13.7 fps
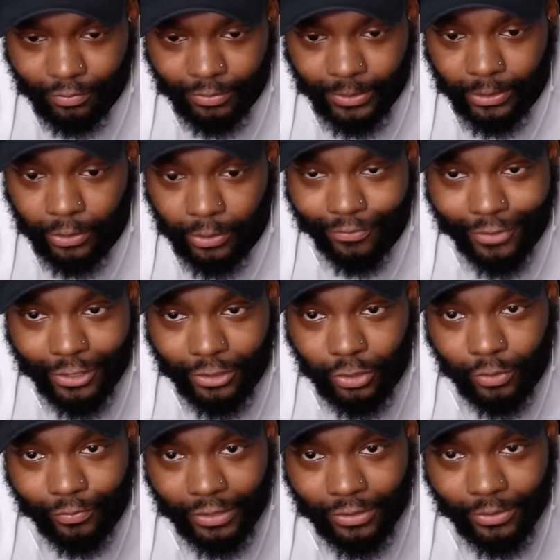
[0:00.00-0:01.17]
salute for the
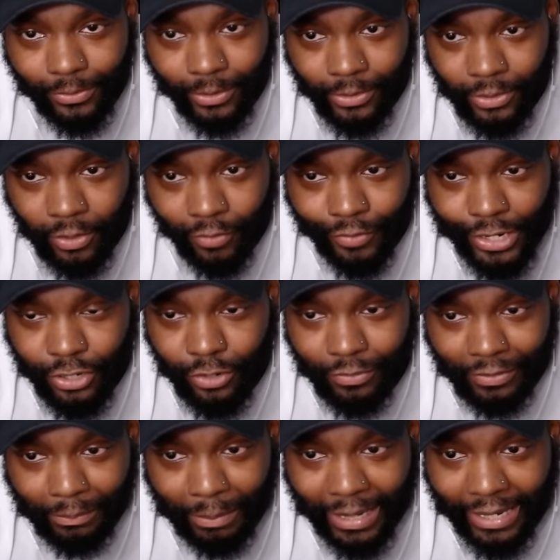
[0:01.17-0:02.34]
two v two. The two v two
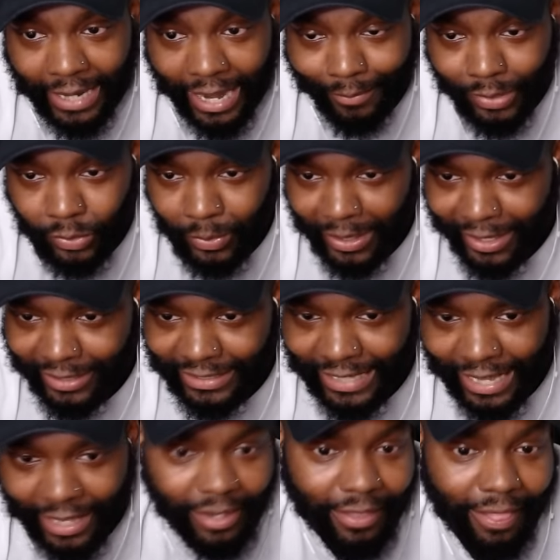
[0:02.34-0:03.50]
for Pen Game is where it's
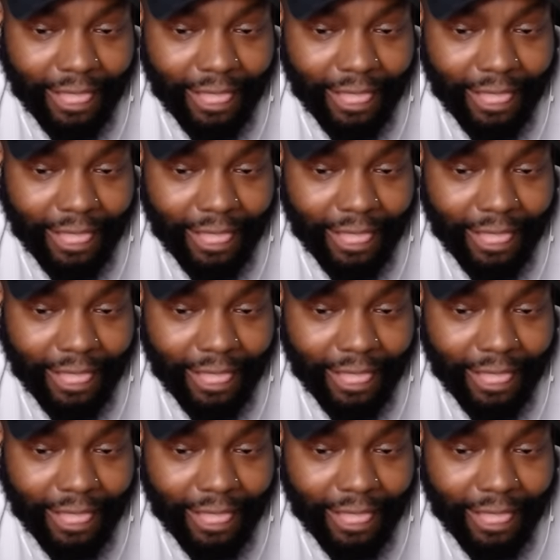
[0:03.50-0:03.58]
at.